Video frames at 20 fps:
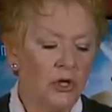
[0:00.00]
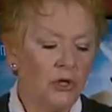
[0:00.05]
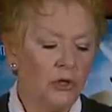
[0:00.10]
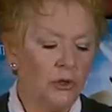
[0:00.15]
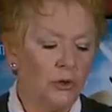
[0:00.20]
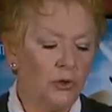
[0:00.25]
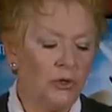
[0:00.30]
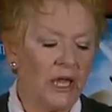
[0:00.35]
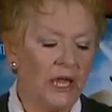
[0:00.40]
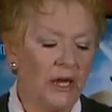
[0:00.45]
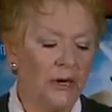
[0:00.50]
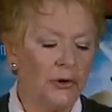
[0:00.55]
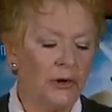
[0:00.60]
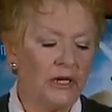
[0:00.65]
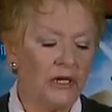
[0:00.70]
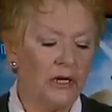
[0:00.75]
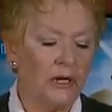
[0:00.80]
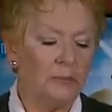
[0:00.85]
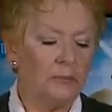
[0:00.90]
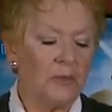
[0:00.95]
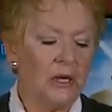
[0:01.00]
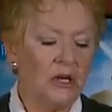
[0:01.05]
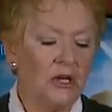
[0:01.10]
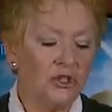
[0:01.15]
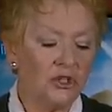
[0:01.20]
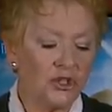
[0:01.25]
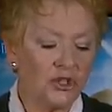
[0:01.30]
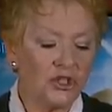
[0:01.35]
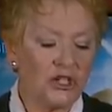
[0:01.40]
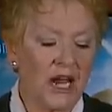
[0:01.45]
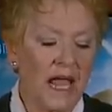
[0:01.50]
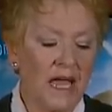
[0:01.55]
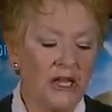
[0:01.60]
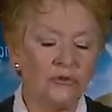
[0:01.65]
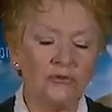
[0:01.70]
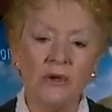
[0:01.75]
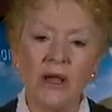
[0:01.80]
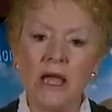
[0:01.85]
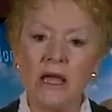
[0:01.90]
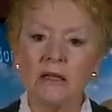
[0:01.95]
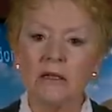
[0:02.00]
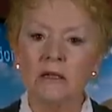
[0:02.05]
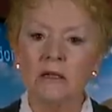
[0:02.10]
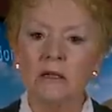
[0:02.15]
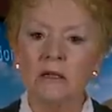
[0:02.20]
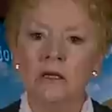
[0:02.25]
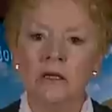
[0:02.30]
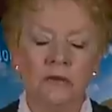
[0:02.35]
who carried up Shadrach,